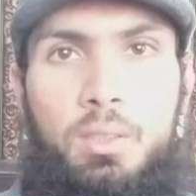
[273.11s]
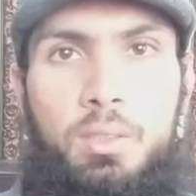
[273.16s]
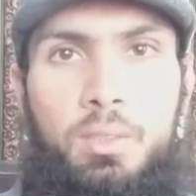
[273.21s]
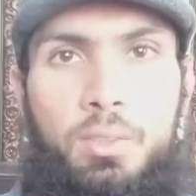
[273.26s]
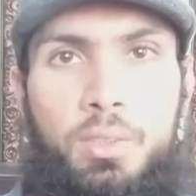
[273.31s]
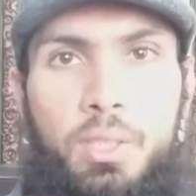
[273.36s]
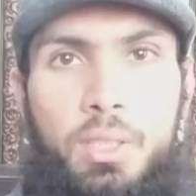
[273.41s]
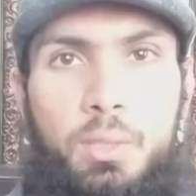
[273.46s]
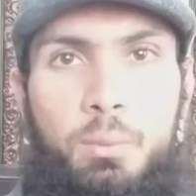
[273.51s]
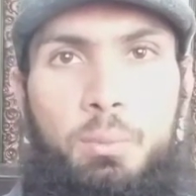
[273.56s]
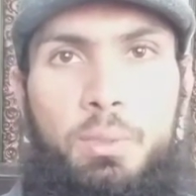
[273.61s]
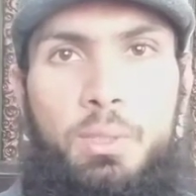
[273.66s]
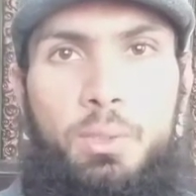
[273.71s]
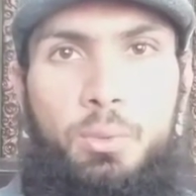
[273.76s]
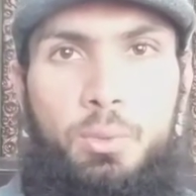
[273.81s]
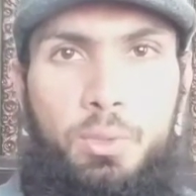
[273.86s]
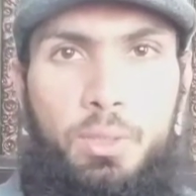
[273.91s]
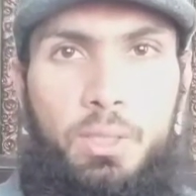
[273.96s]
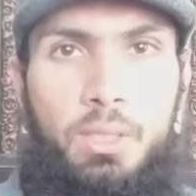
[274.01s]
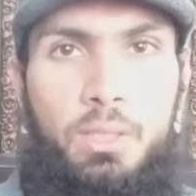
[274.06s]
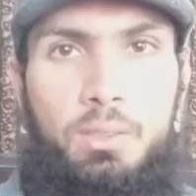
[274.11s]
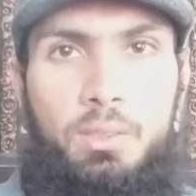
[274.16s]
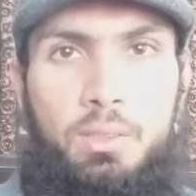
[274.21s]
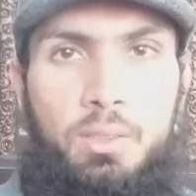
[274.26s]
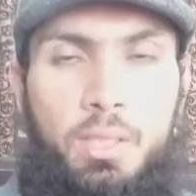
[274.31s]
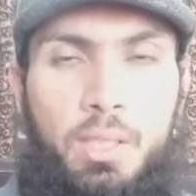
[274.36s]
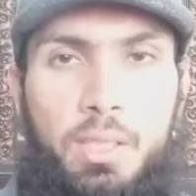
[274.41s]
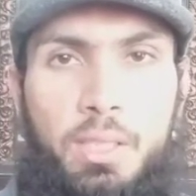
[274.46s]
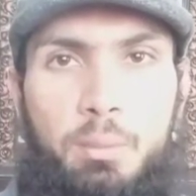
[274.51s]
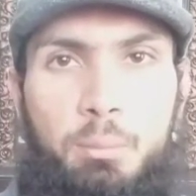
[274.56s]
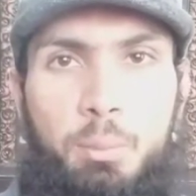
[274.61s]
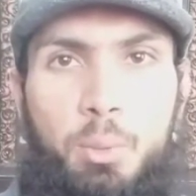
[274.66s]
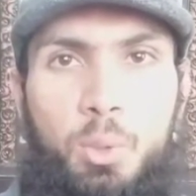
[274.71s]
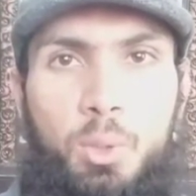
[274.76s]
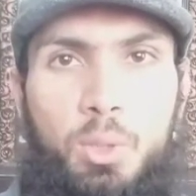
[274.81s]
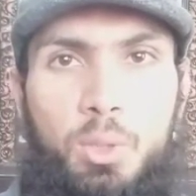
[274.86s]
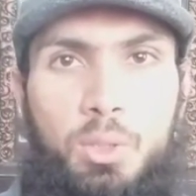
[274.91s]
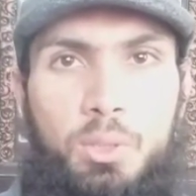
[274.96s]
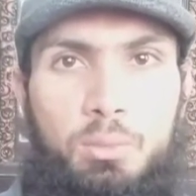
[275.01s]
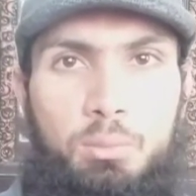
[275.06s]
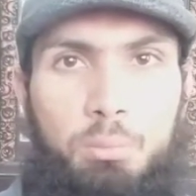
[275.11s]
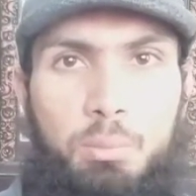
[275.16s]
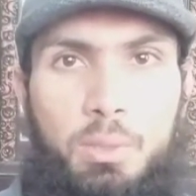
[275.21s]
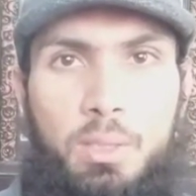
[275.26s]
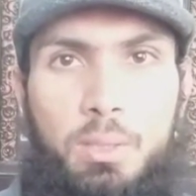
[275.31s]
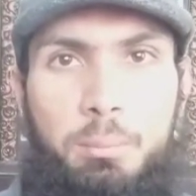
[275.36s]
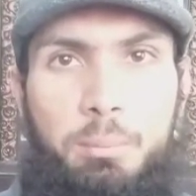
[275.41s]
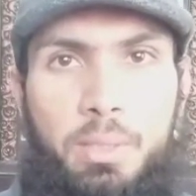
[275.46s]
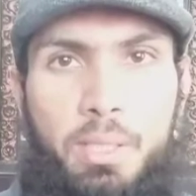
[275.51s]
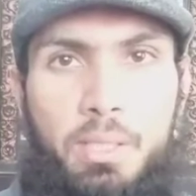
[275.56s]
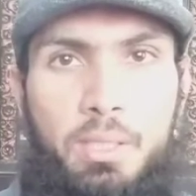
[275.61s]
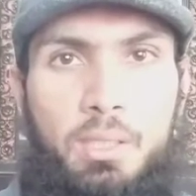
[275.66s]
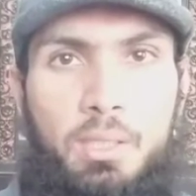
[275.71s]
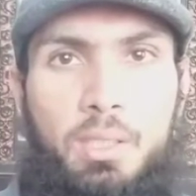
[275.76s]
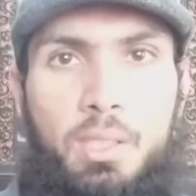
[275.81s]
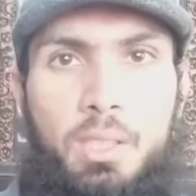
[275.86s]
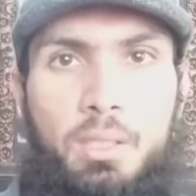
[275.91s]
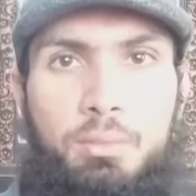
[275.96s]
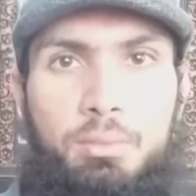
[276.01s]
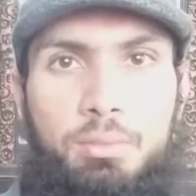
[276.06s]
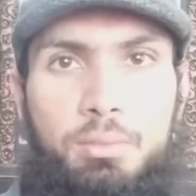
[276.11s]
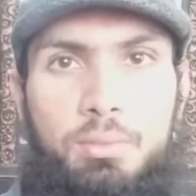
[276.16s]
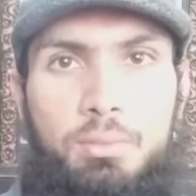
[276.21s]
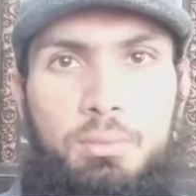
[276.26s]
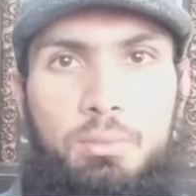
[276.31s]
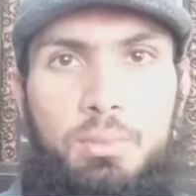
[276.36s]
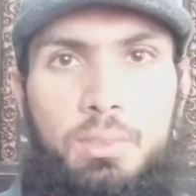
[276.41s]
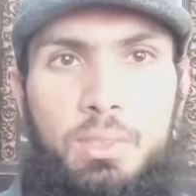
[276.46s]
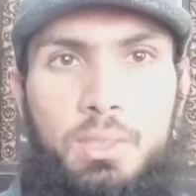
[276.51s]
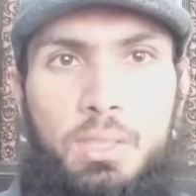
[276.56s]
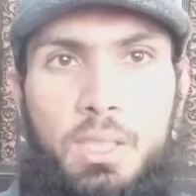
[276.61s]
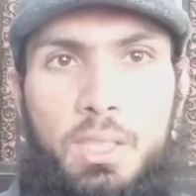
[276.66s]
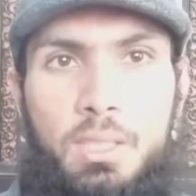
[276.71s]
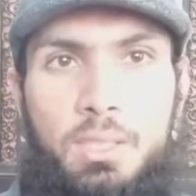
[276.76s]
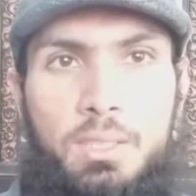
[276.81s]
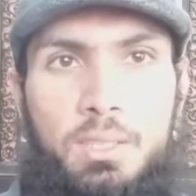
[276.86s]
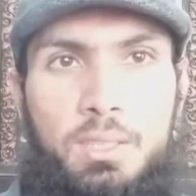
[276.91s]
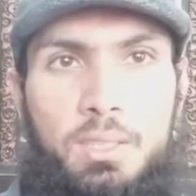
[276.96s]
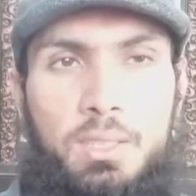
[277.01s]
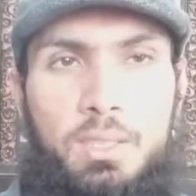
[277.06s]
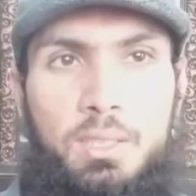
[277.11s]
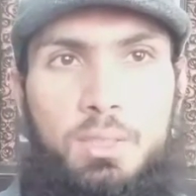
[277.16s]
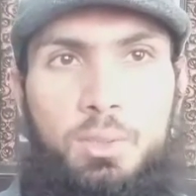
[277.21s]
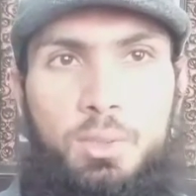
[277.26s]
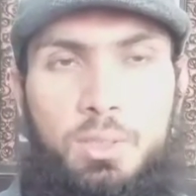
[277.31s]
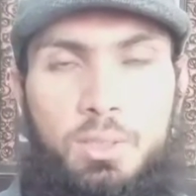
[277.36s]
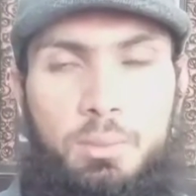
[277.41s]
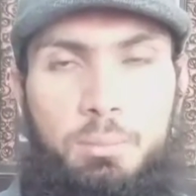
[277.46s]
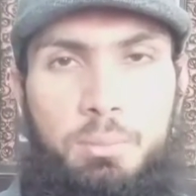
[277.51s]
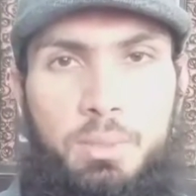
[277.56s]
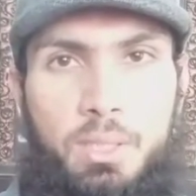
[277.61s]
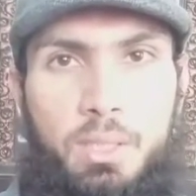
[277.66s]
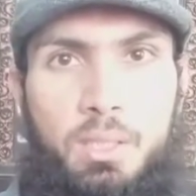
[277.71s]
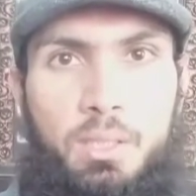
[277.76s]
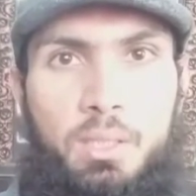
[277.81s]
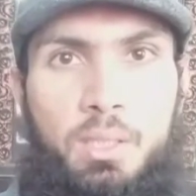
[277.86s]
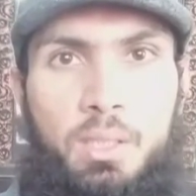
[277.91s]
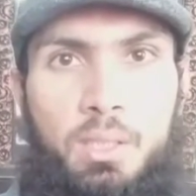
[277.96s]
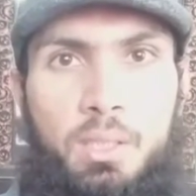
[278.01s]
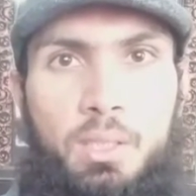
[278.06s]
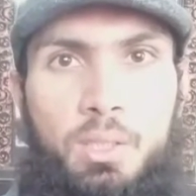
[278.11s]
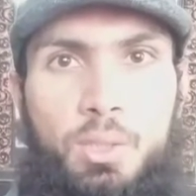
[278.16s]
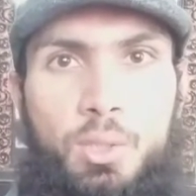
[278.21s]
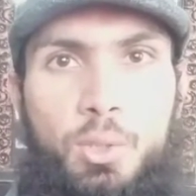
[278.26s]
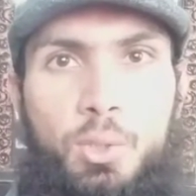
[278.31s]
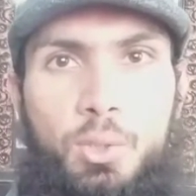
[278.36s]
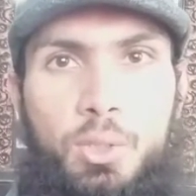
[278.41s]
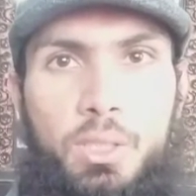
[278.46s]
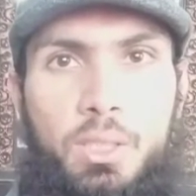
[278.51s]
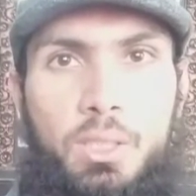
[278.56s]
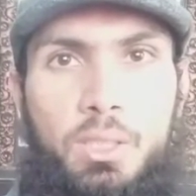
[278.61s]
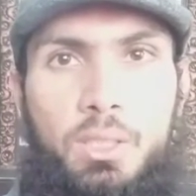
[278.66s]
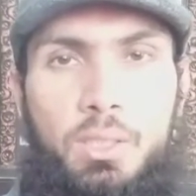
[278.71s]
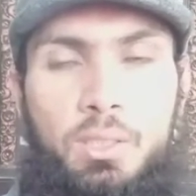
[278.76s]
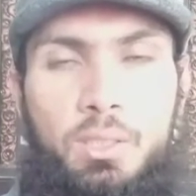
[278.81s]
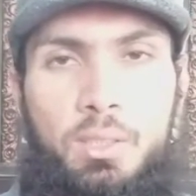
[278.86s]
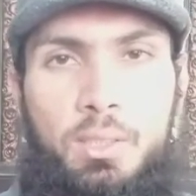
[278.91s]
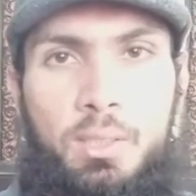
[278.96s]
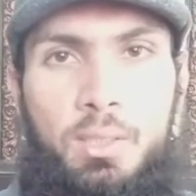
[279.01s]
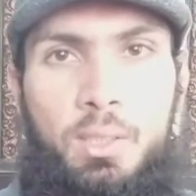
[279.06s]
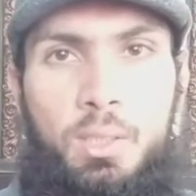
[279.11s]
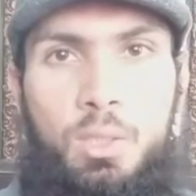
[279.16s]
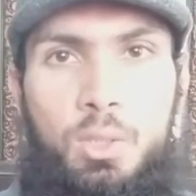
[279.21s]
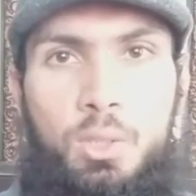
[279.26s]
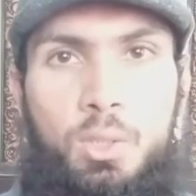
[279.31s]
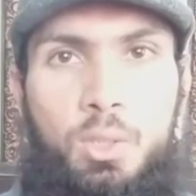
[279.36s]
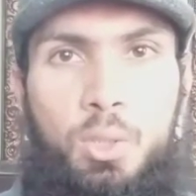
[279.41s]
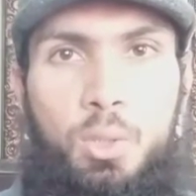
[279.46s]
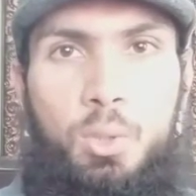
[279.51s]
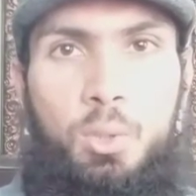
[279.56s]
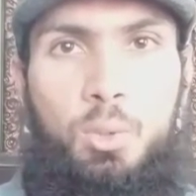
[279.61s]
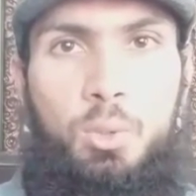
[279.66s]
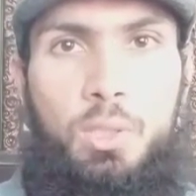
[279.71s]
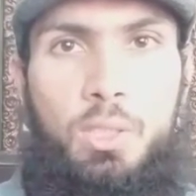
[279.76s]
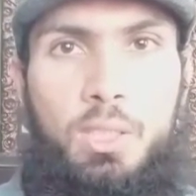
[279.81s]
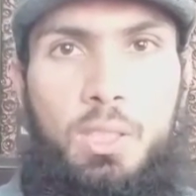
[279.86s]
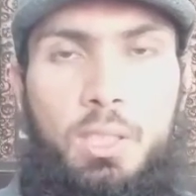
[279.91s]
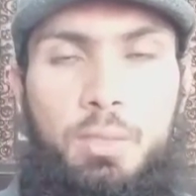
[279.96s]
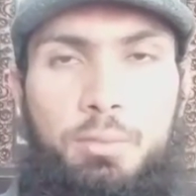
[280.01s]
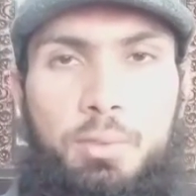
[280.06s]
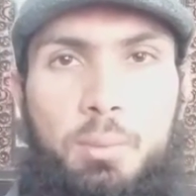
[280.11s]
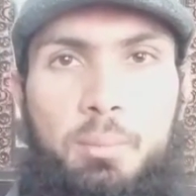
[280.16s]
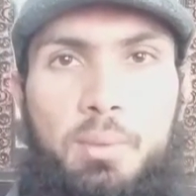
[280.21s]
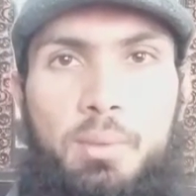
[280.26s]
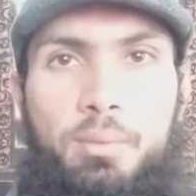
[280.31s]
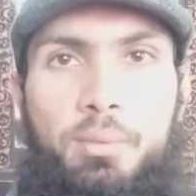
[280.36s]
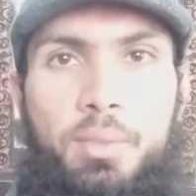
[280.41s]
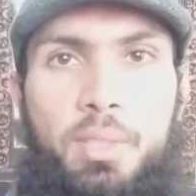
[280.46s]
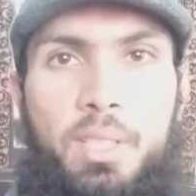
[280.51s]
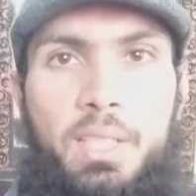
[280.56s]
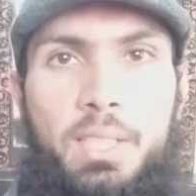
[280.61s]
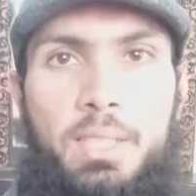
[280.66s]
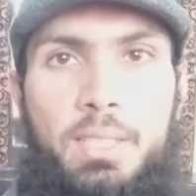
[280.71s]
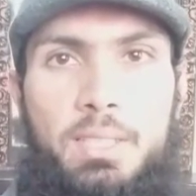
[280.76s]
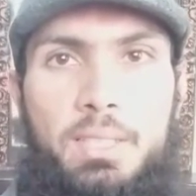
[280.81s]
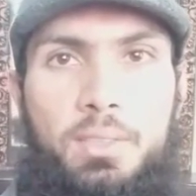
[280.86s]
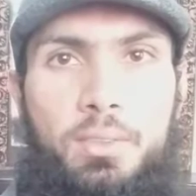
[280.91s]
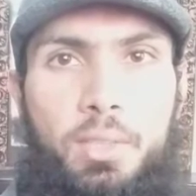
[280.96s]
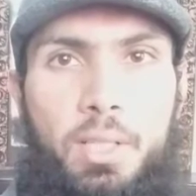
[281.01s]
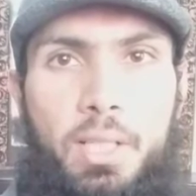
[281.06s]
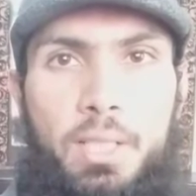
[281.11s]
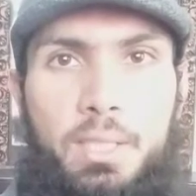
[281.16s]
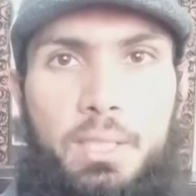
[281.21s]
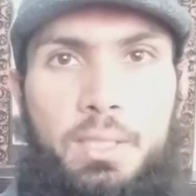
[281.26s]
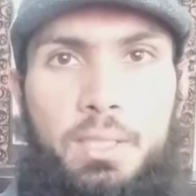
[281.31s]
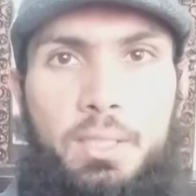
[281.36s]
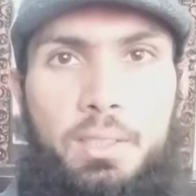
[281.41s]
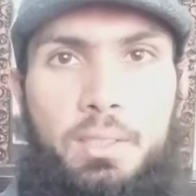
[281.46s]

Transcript: Read, when you read any book, any paragraph, sentences or something, you read. So third form of read is read.